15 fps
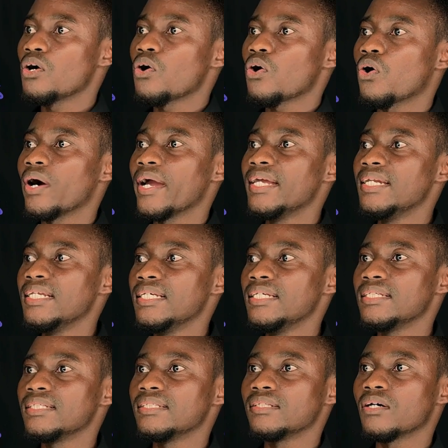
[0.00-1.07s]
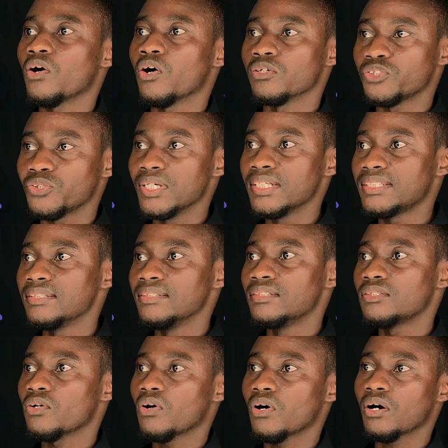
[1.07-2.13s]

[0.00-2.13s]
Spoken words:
or any alterations